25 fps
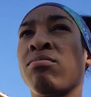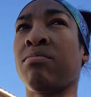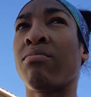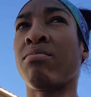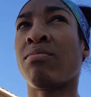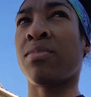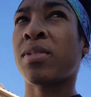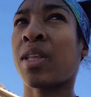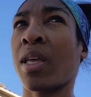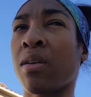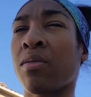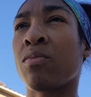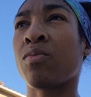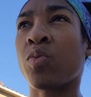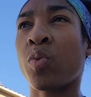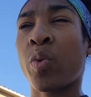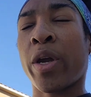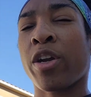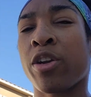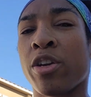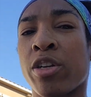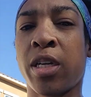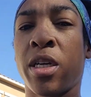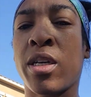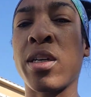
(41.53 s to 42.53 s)
like,
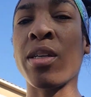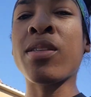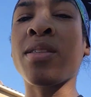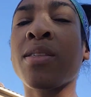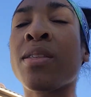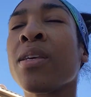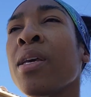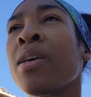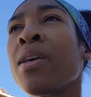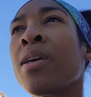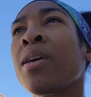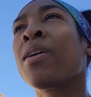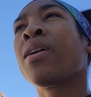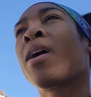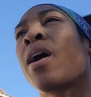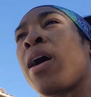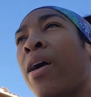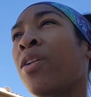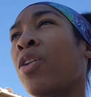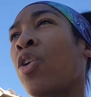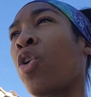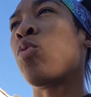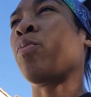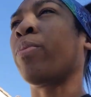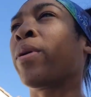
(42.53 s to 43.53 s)
where it is,
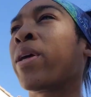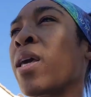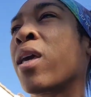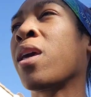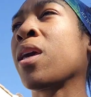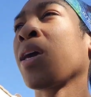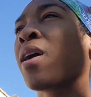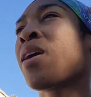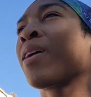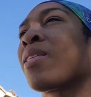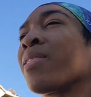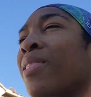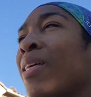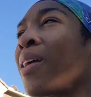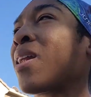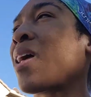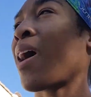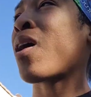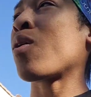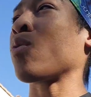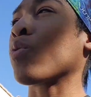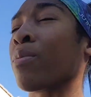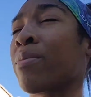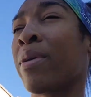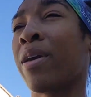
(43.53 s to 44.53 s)
and hoping that
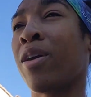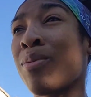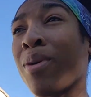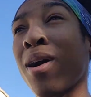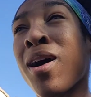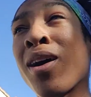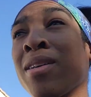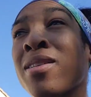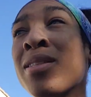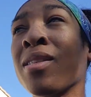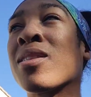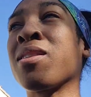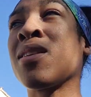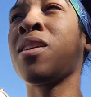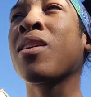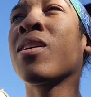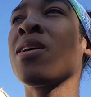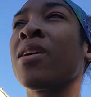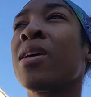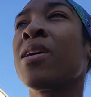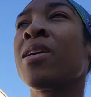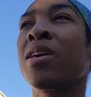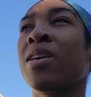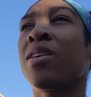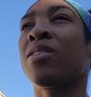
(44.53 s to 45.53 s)
our mailbox
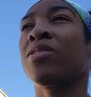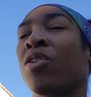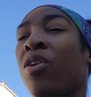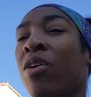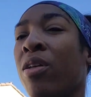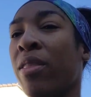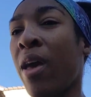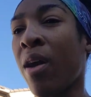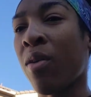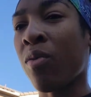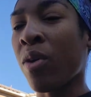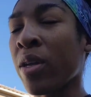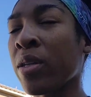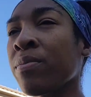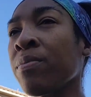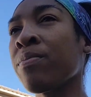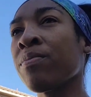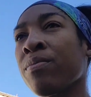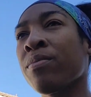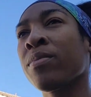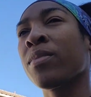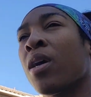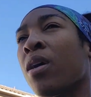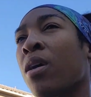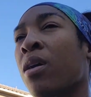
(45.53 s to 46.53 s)
is on that one.
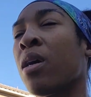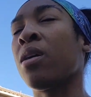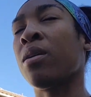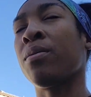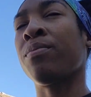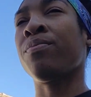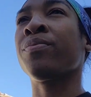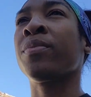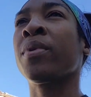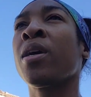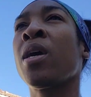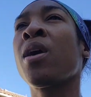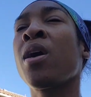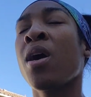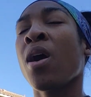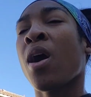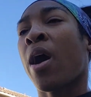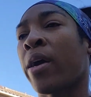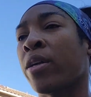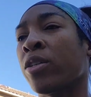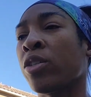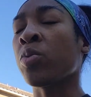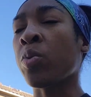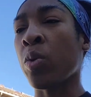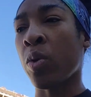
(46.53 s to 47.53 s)

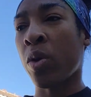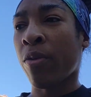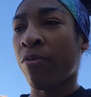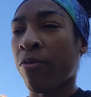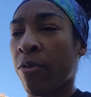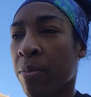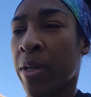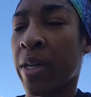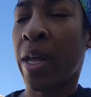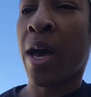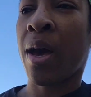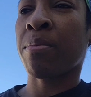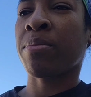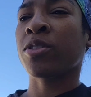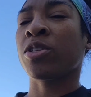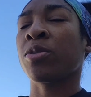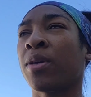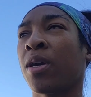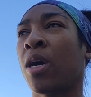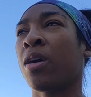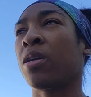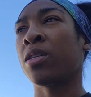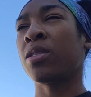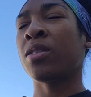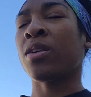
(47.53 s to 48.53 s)
I just woke up from a nap. To be
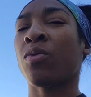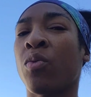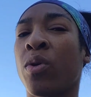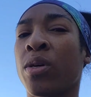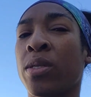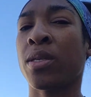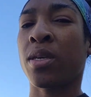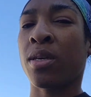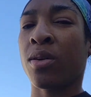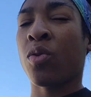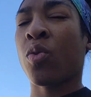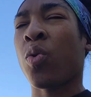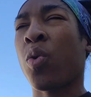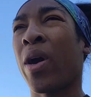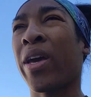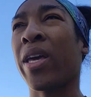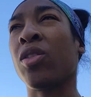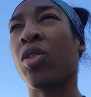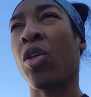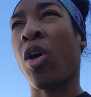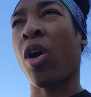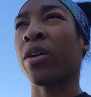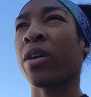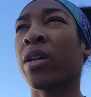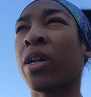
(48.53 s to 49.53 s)
honest, it wasn't quite
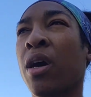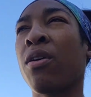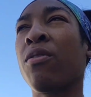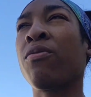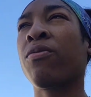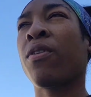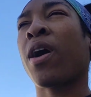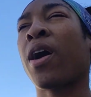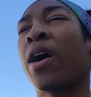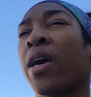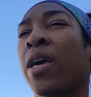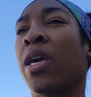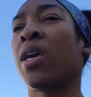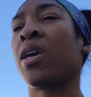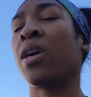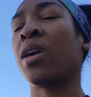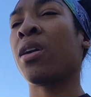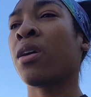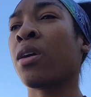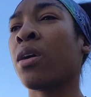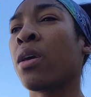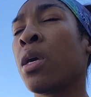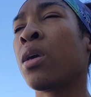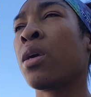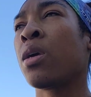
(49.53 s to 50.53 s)
long enough. I
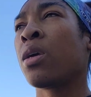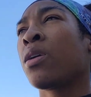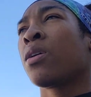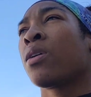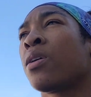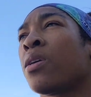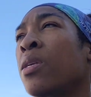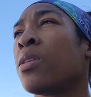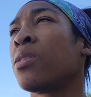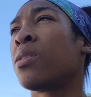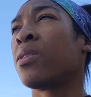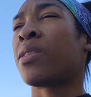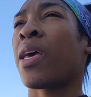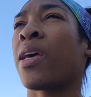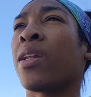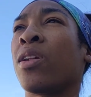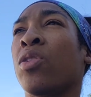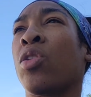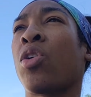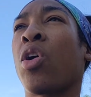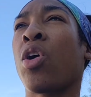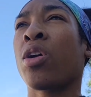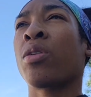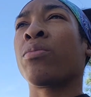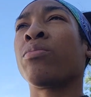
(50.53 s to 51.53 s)
set an
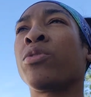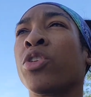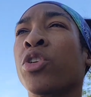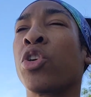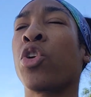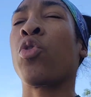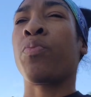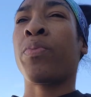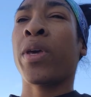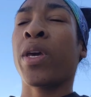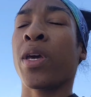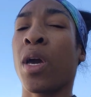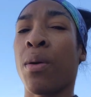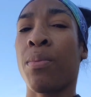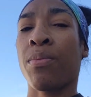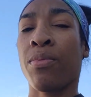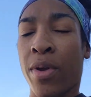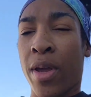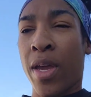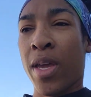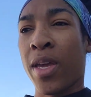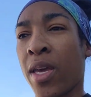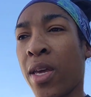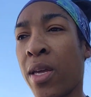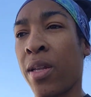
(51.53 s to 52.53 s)
alarm to go pick up
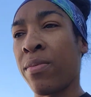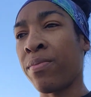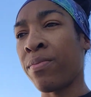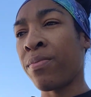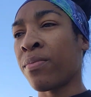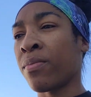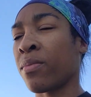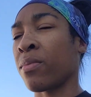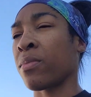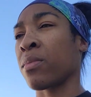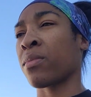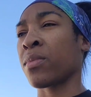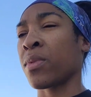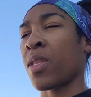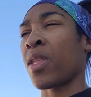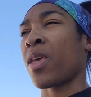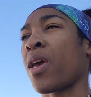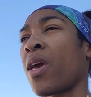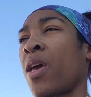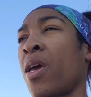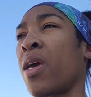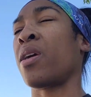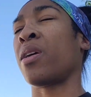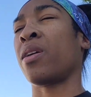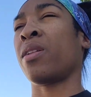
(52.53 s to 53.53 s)
Reagan,
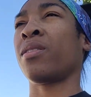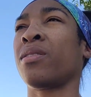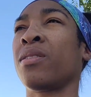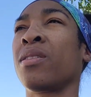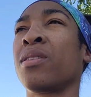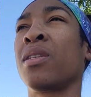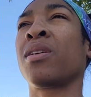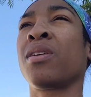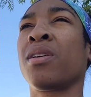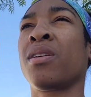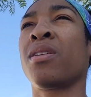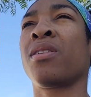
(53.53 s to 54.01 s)
and